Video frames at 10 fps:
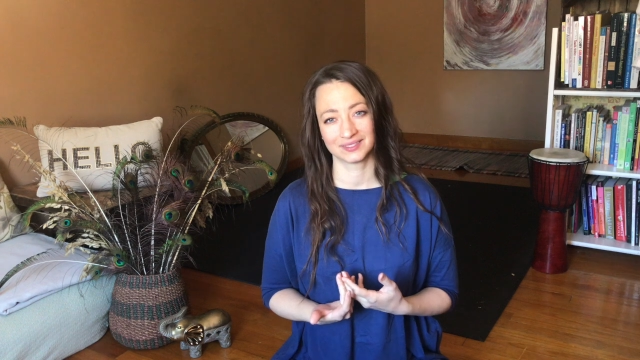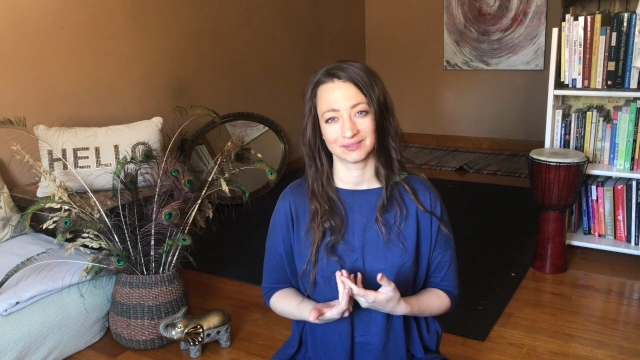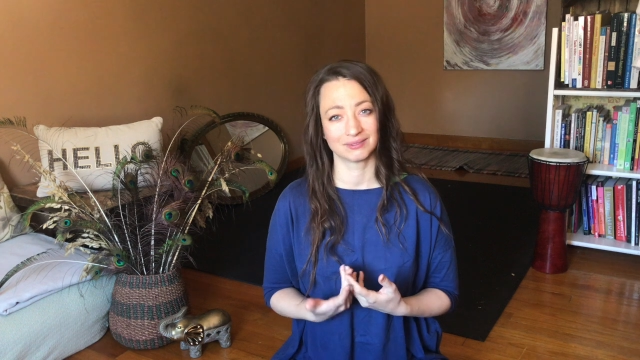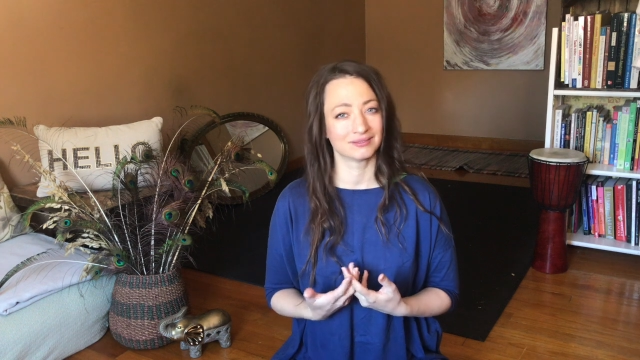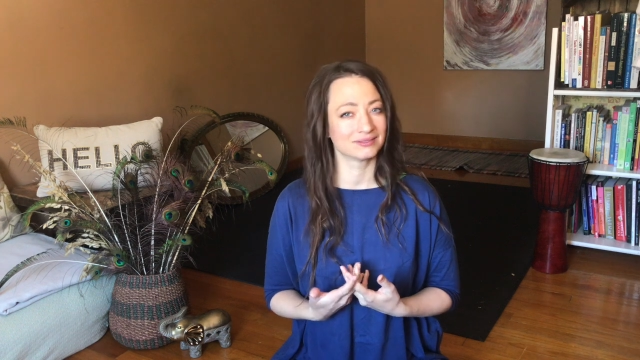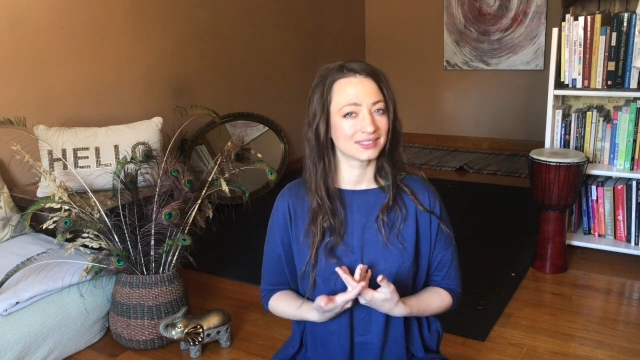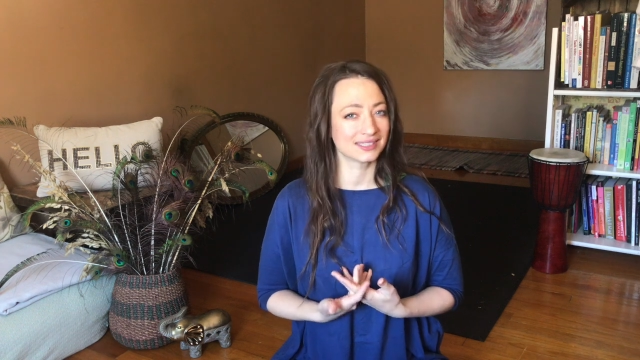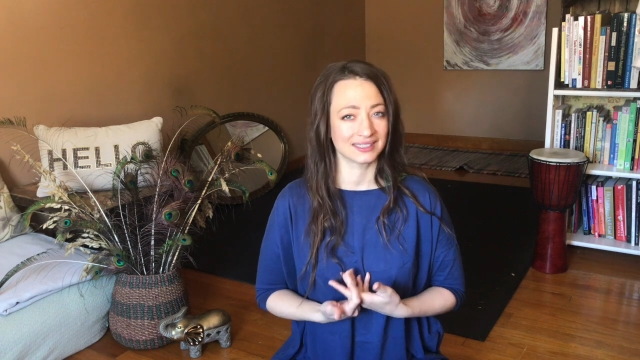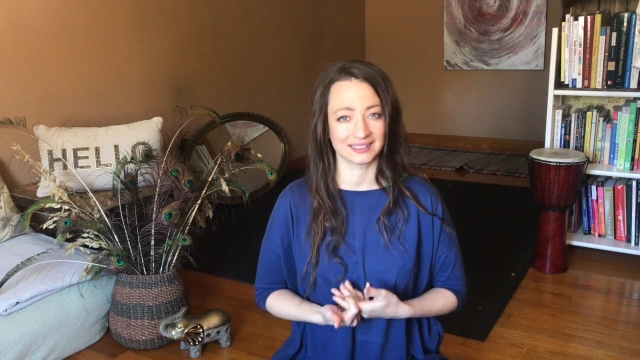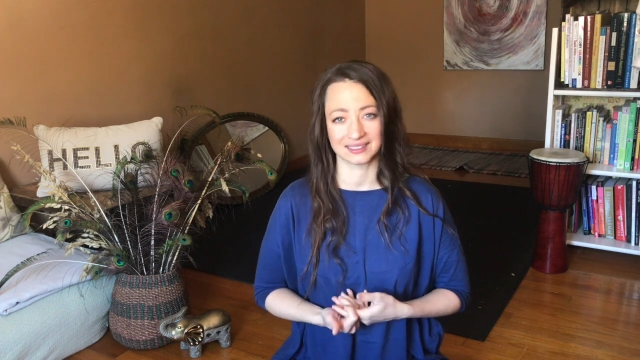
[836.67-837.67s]
We
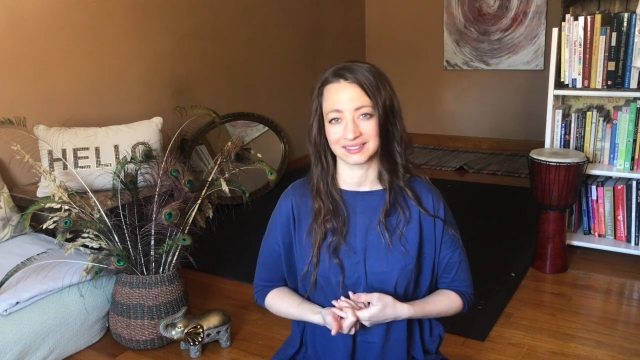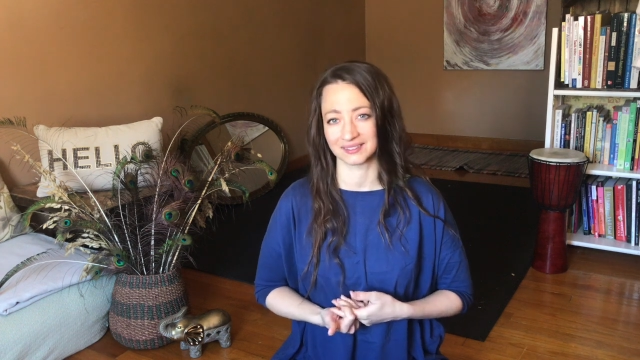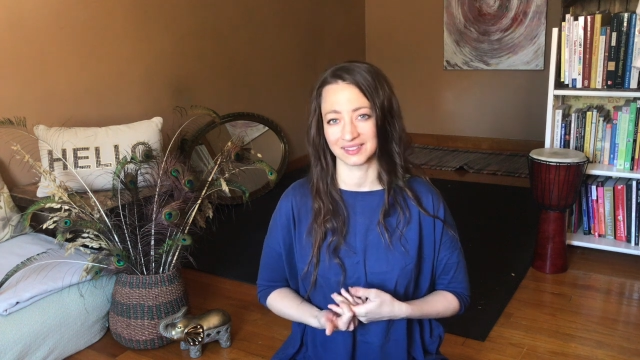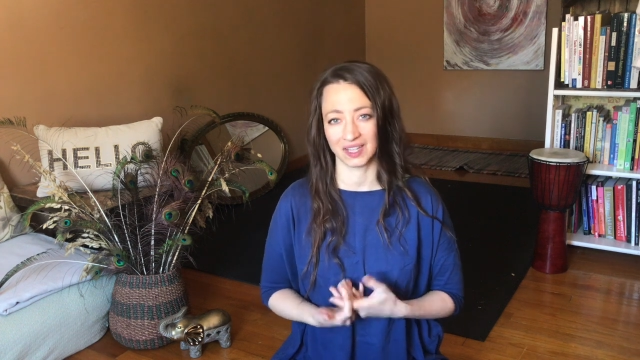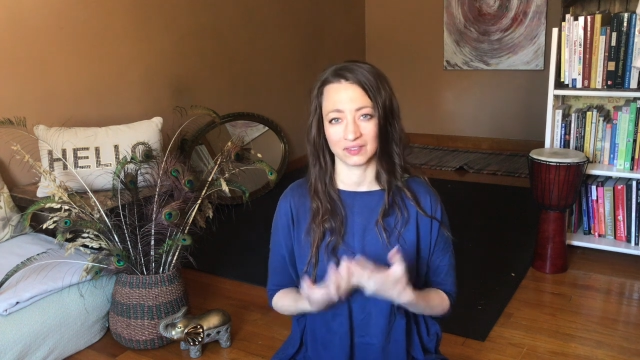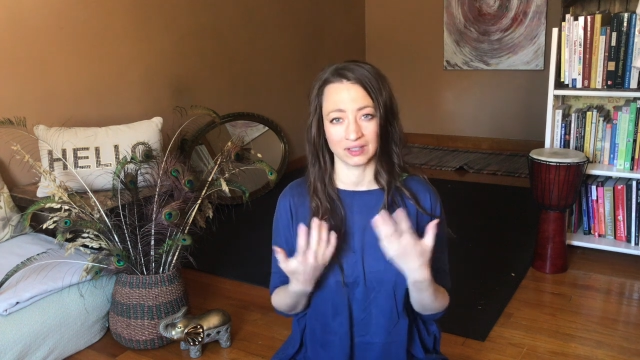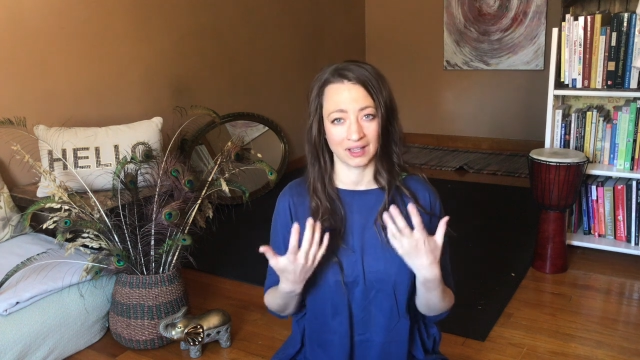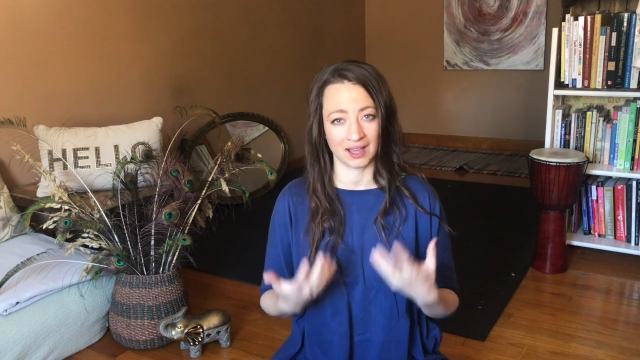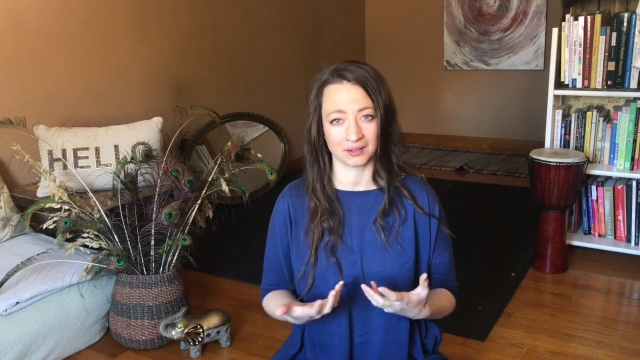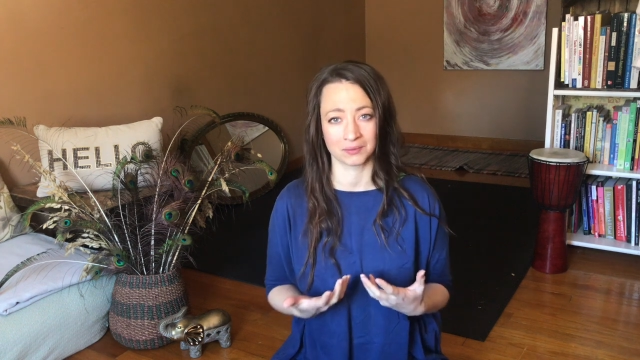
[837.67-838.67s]
really do. We have a
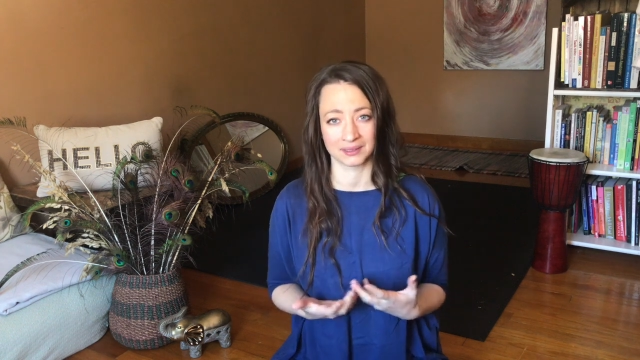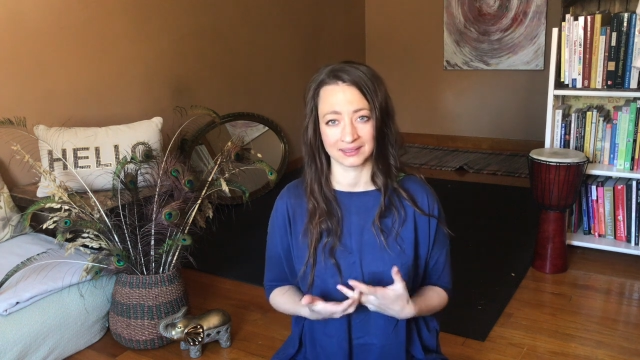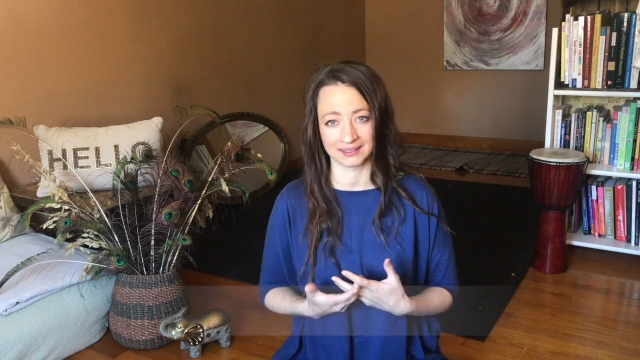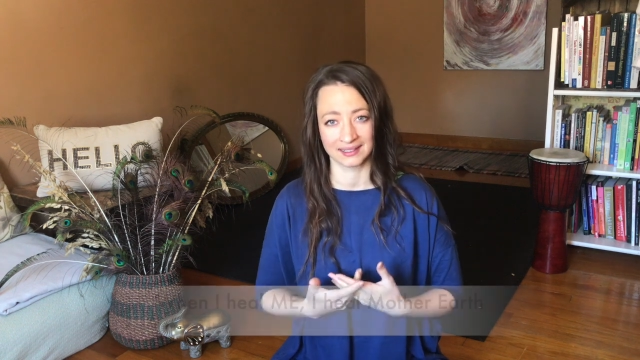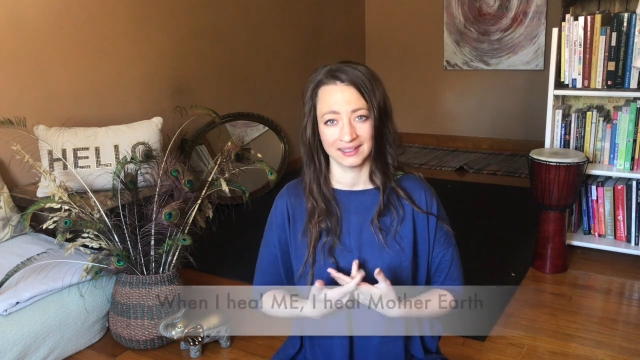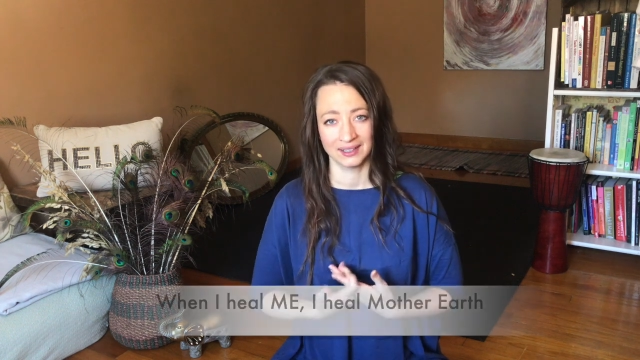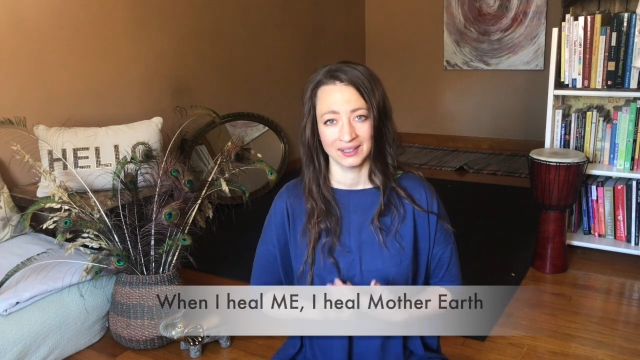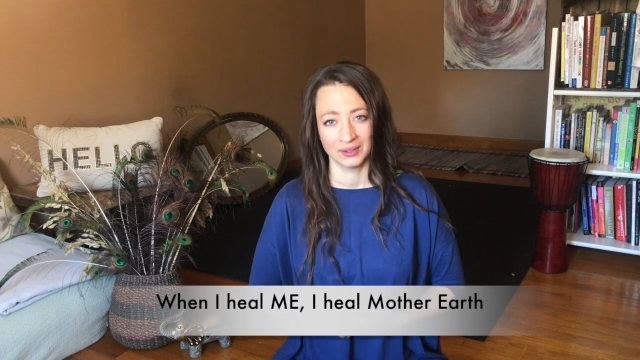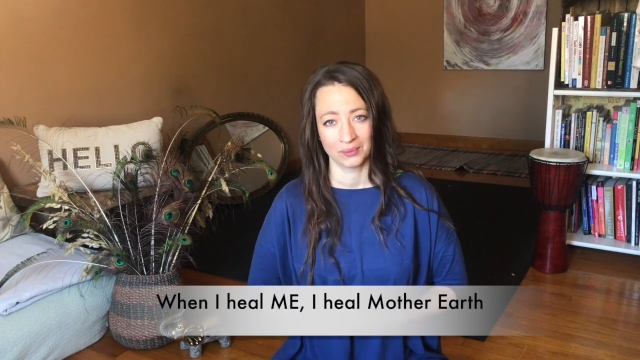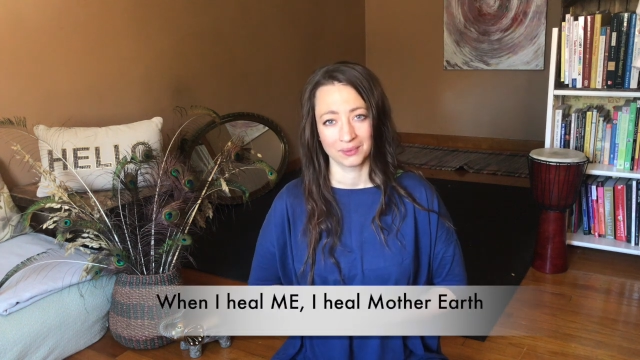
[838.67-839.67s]
lot of work.
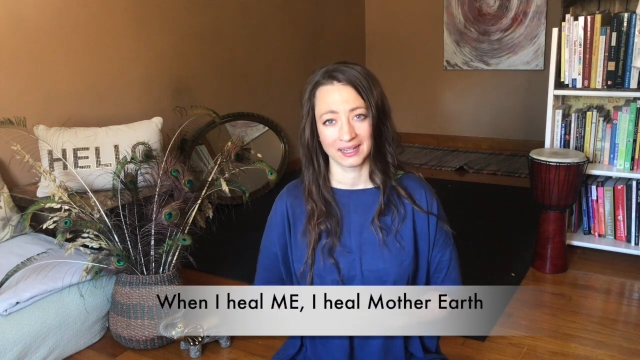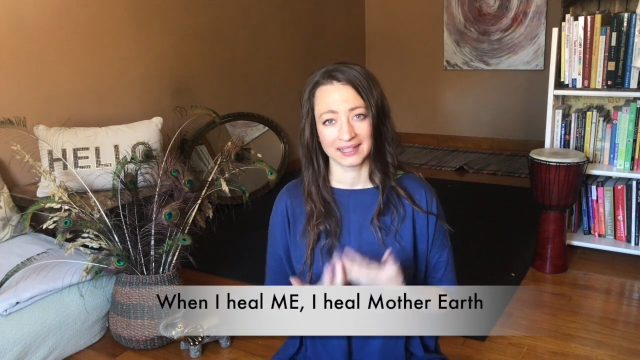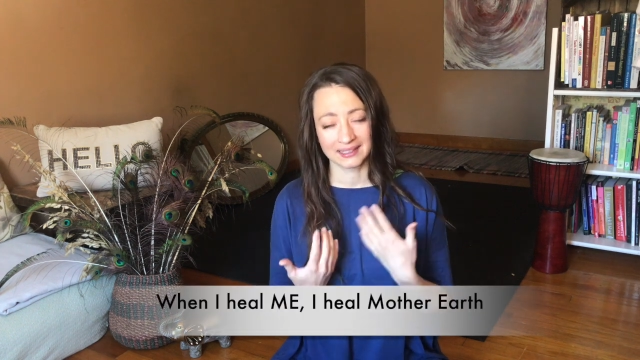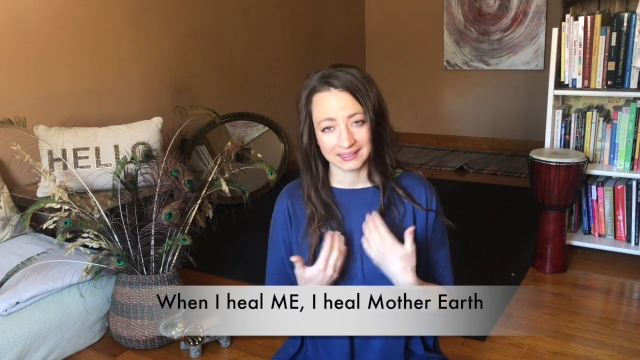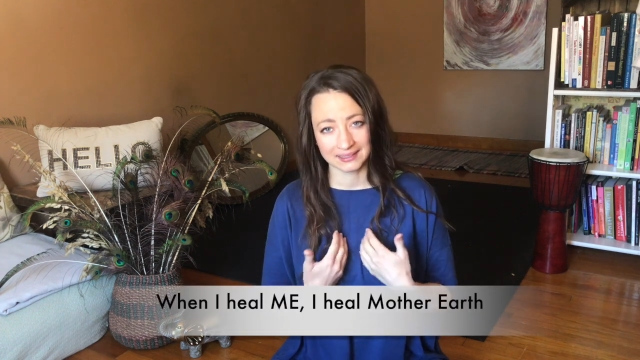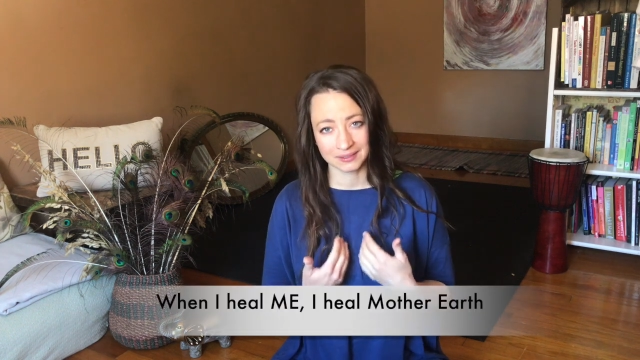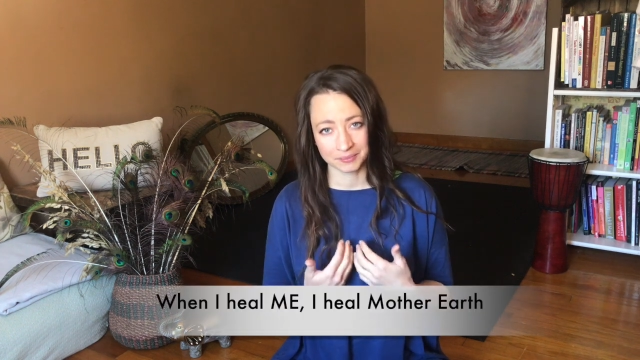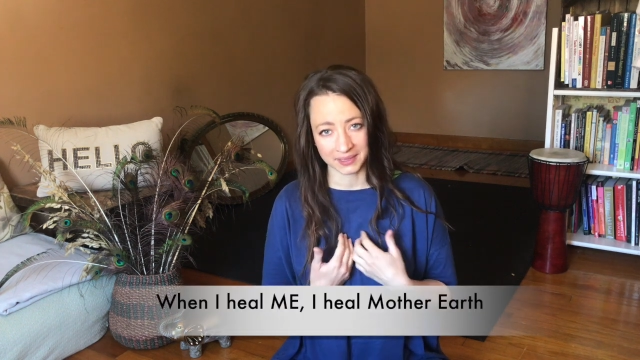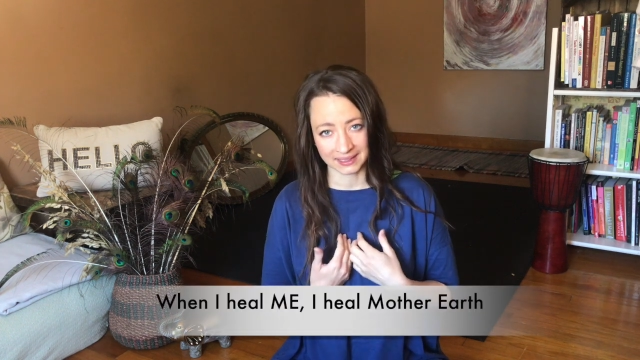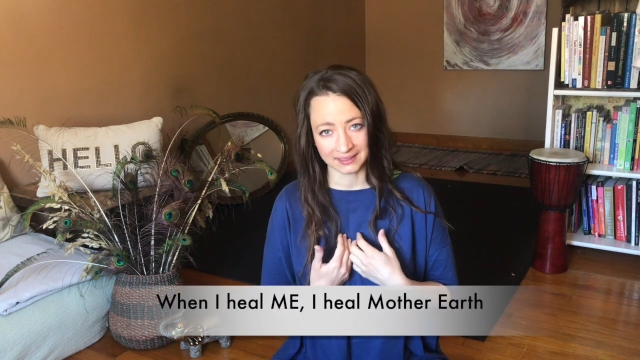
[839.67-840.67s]
When I heal
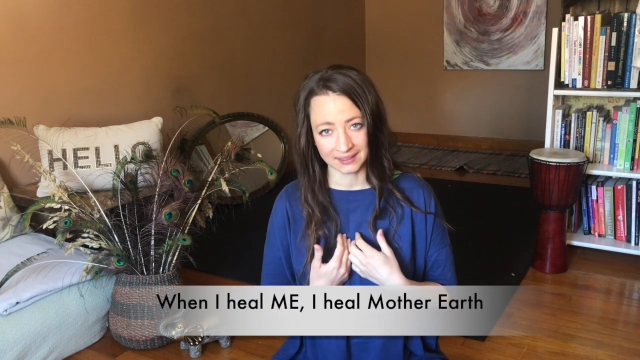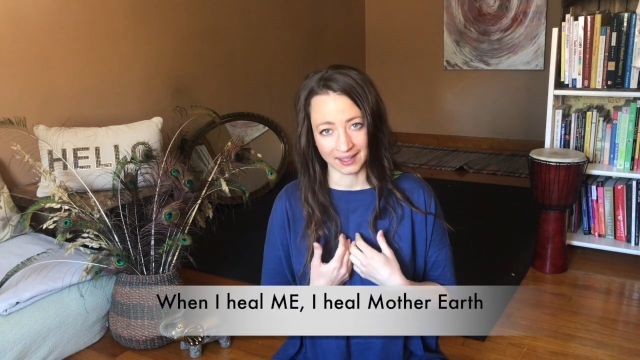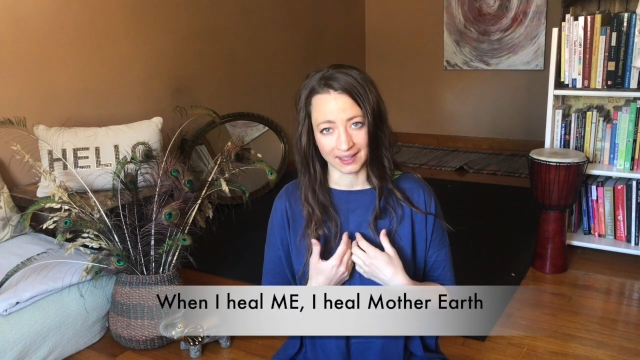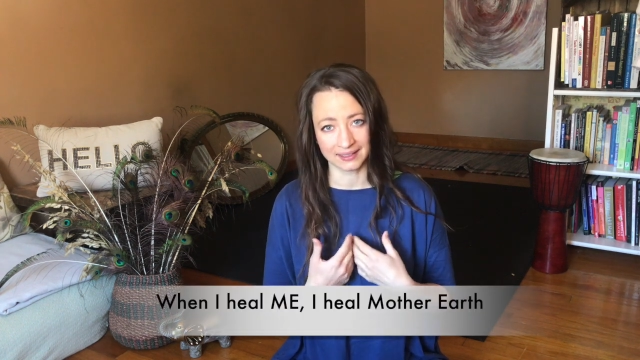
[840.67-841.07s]
me, I